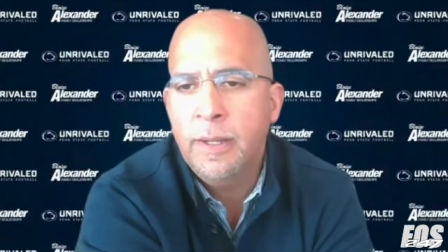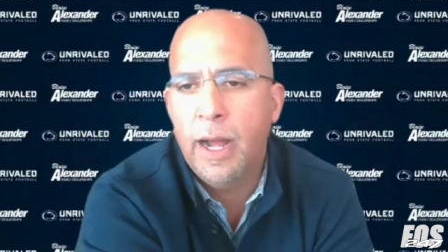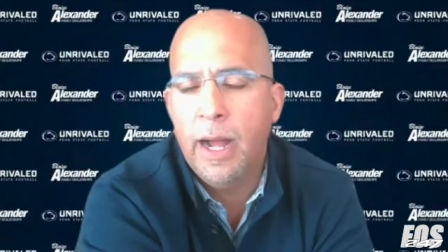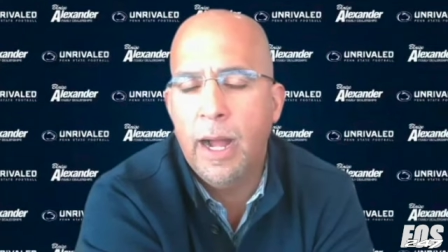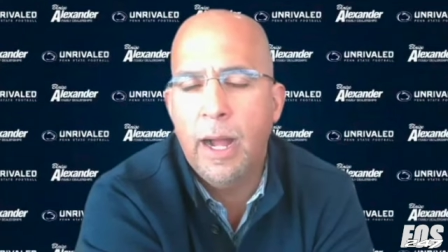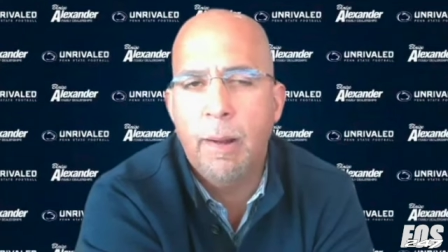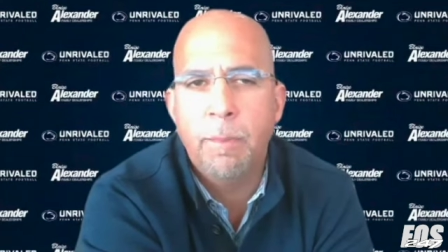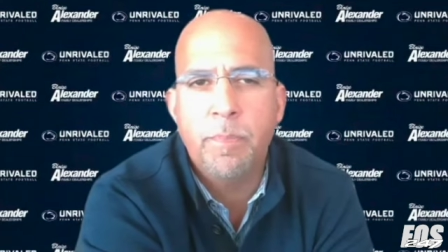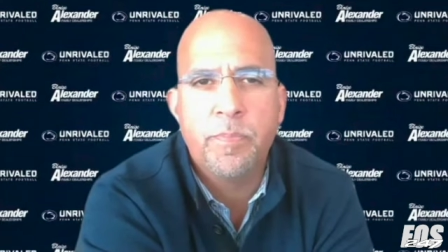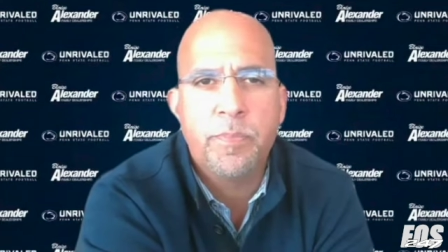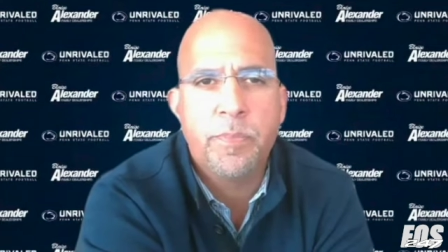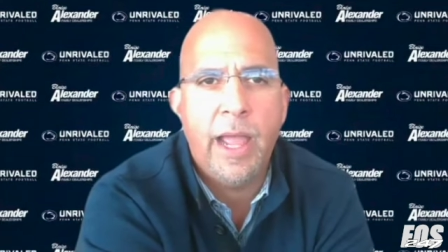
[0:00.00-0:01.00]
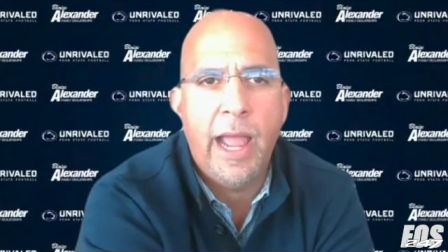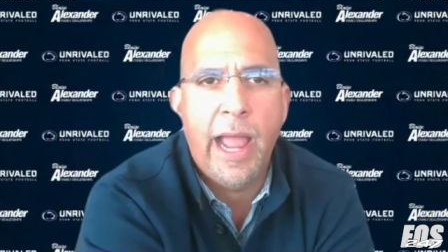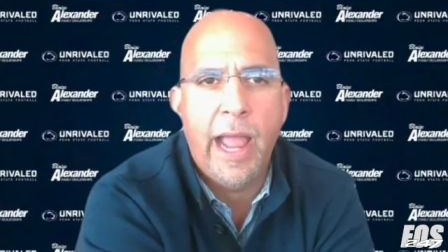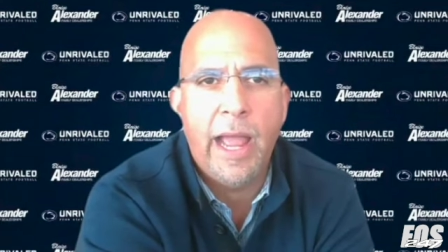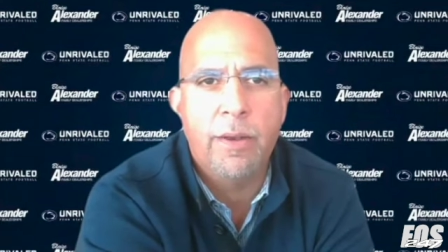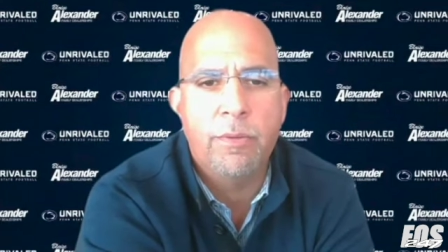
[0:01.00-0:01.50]

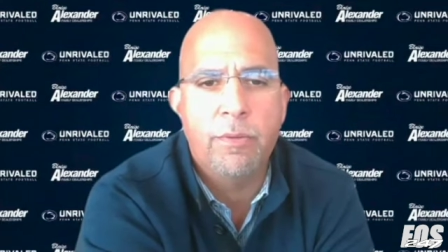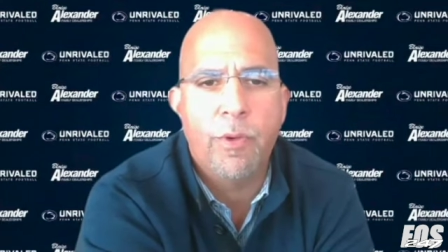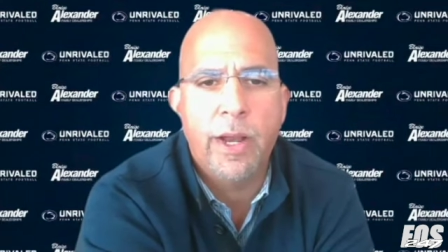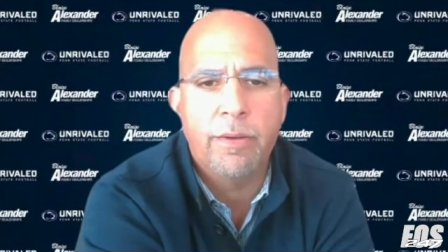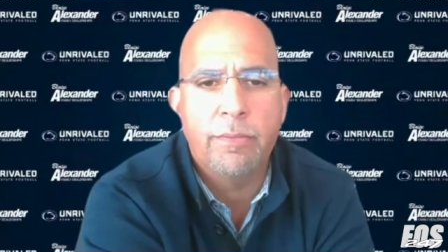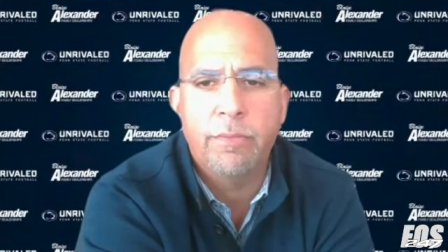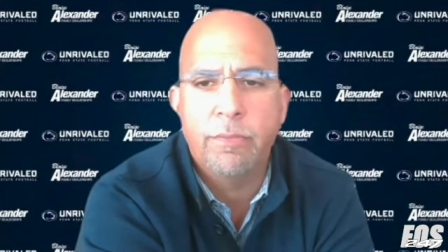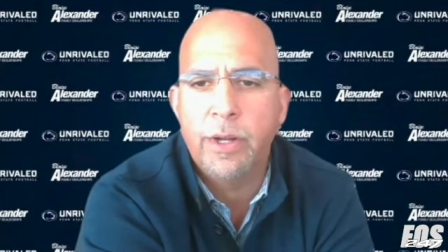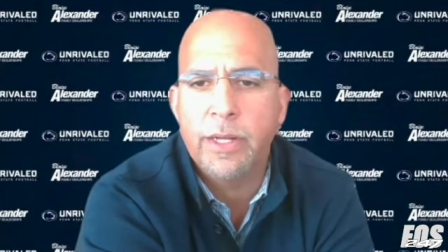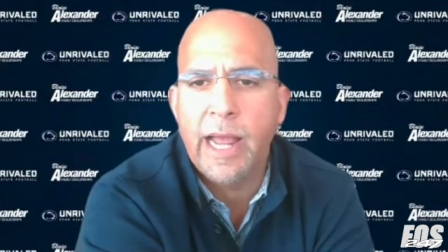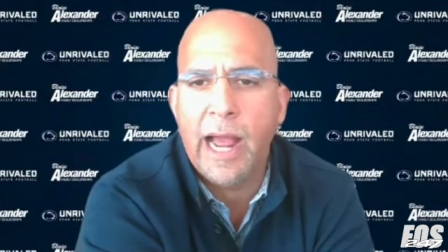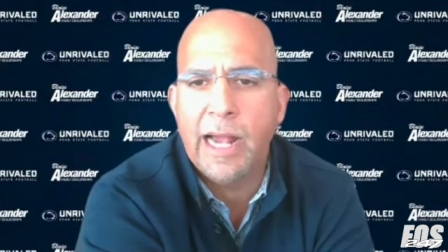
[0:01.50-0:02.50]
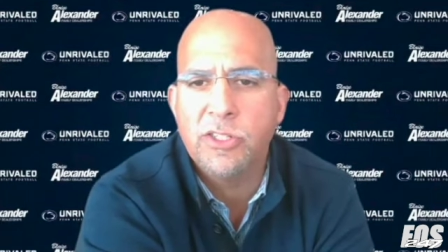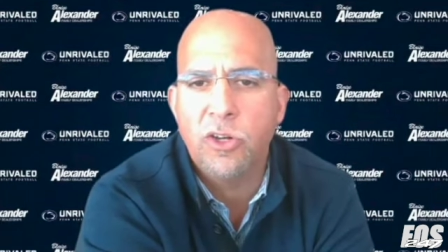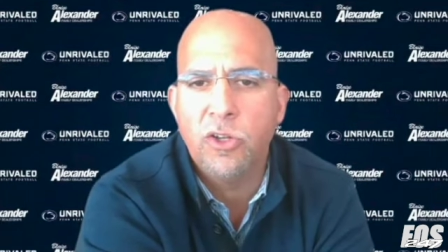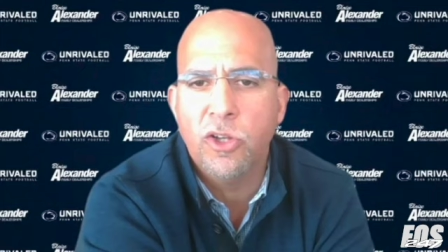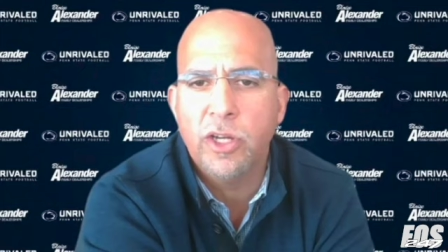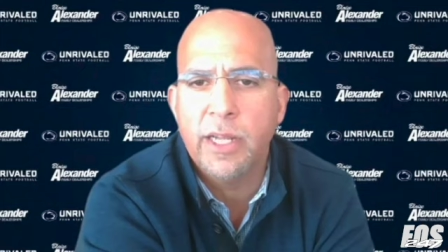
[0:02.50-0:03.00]
And when guys
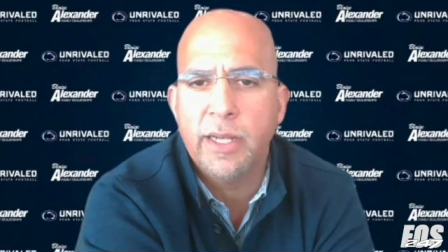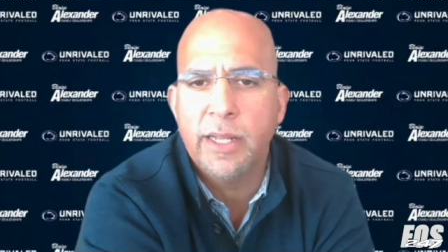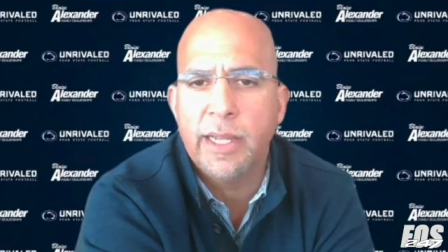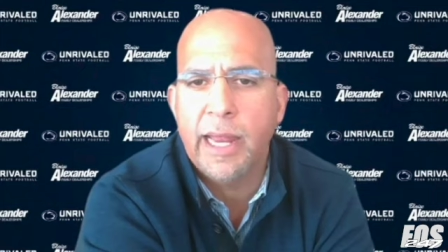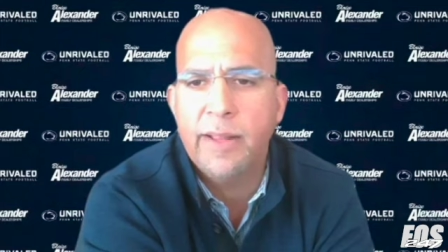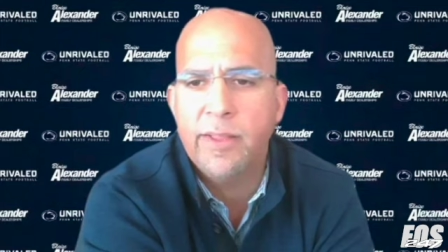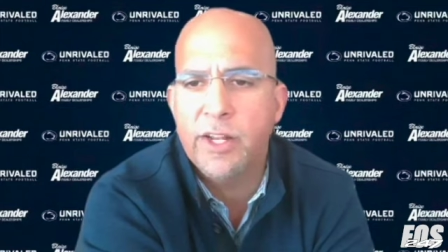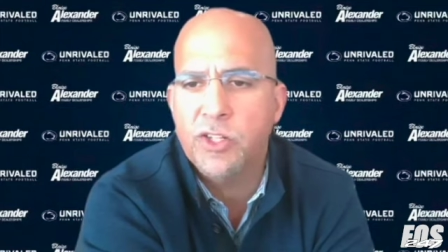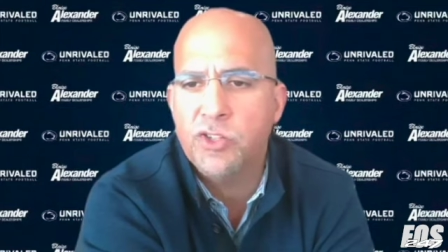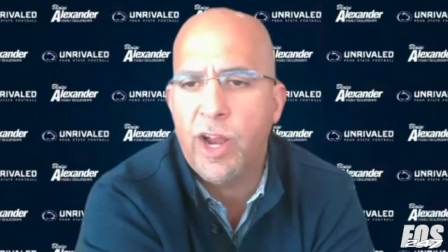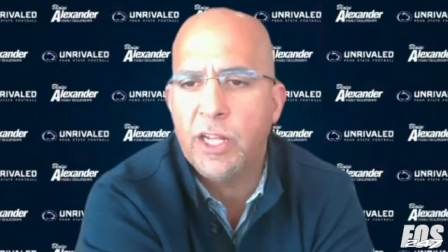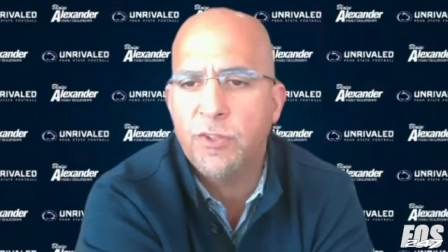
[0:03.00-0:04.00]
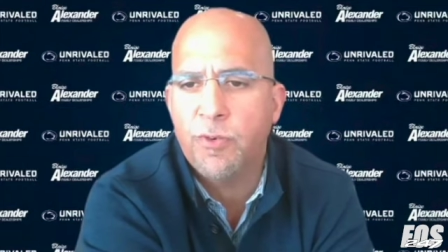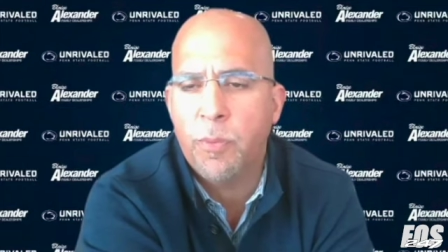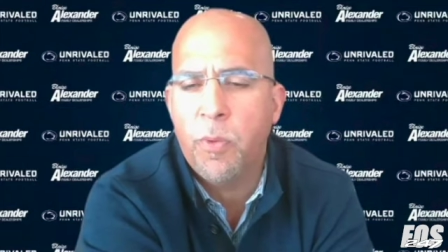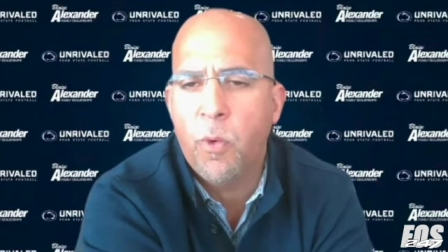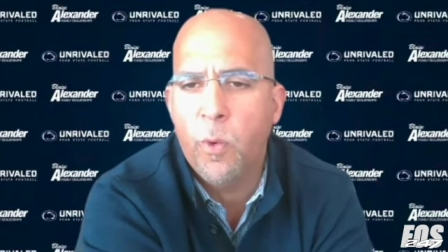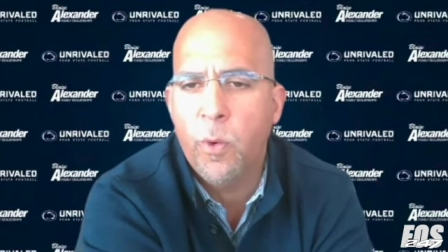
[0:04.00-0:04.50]
are looking to get into the transfer
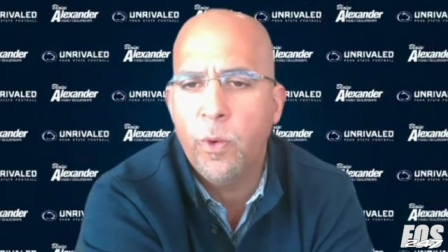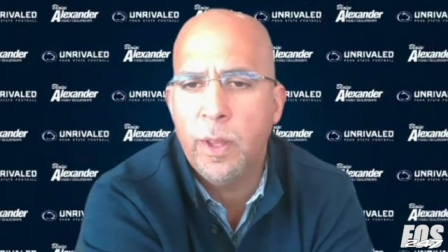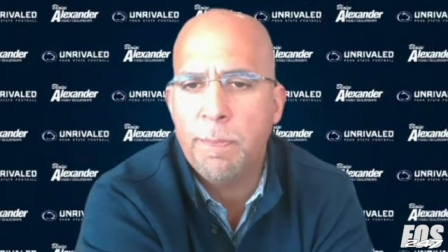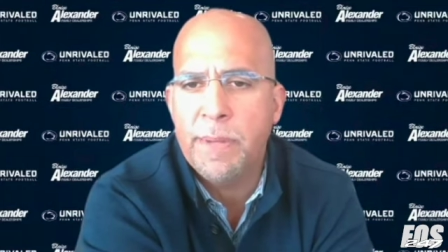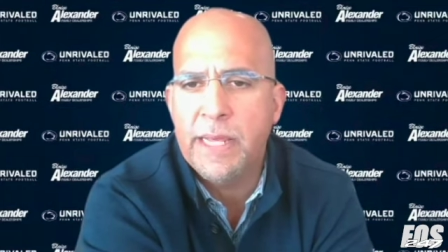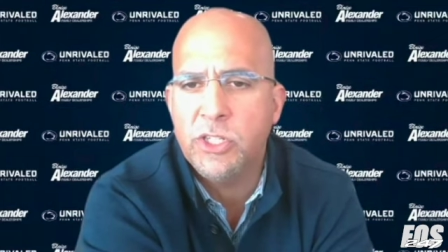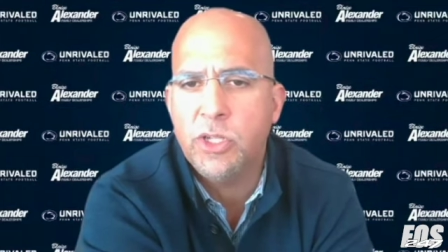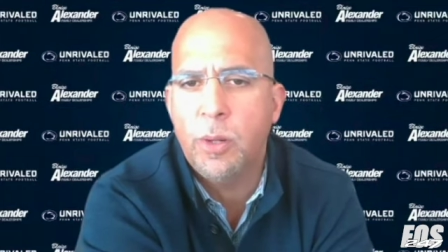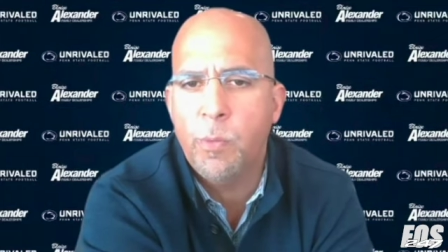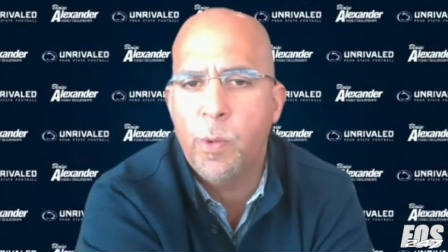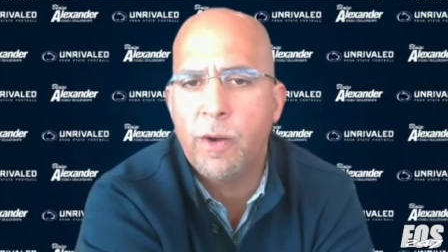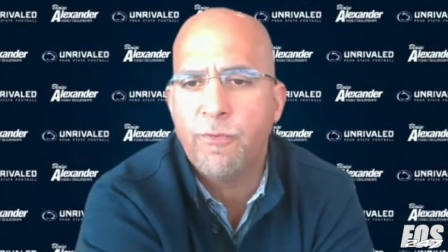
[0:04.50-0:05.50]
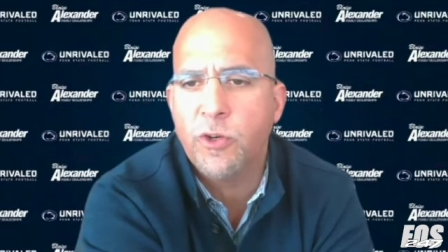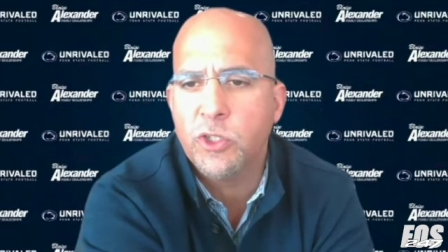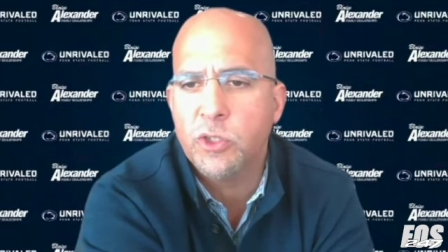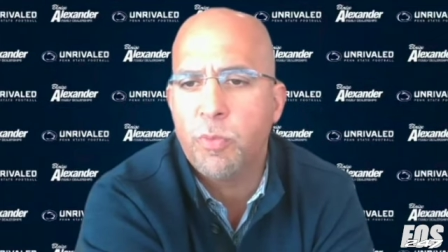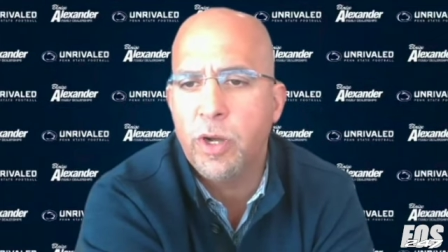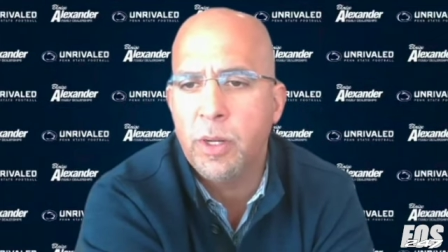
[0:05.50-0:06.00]
portal and be somewhere for
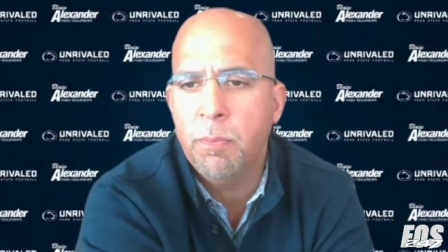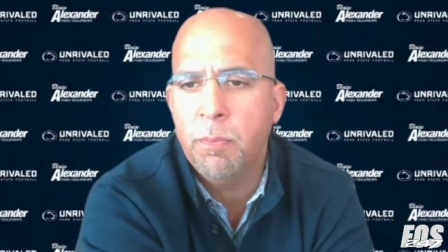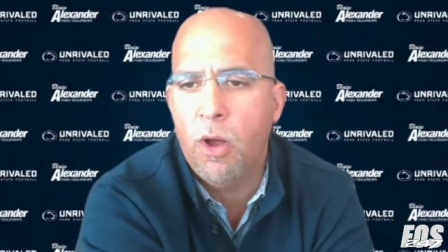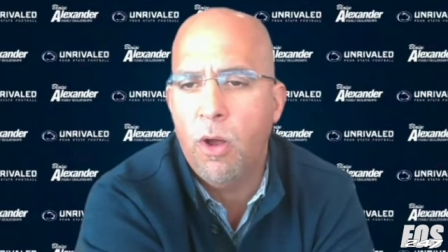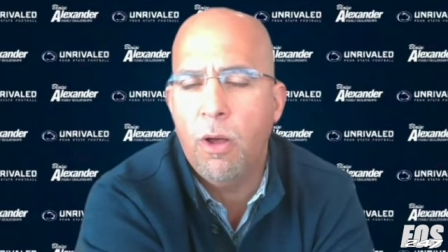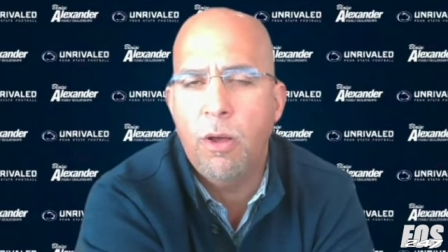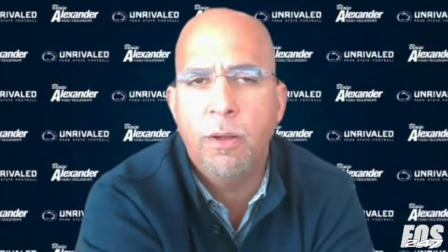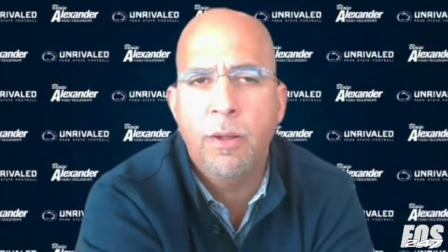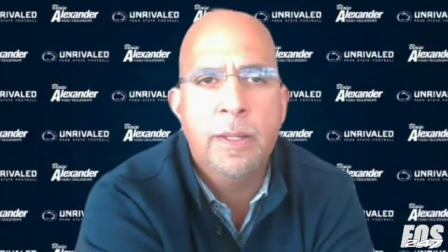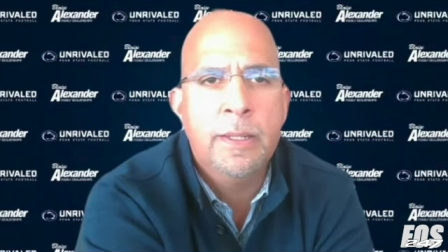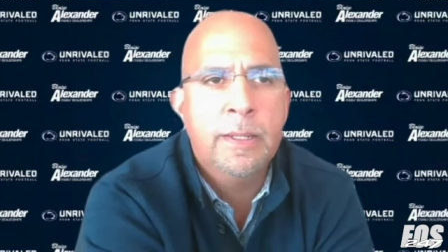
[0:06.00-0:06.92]
spring ball,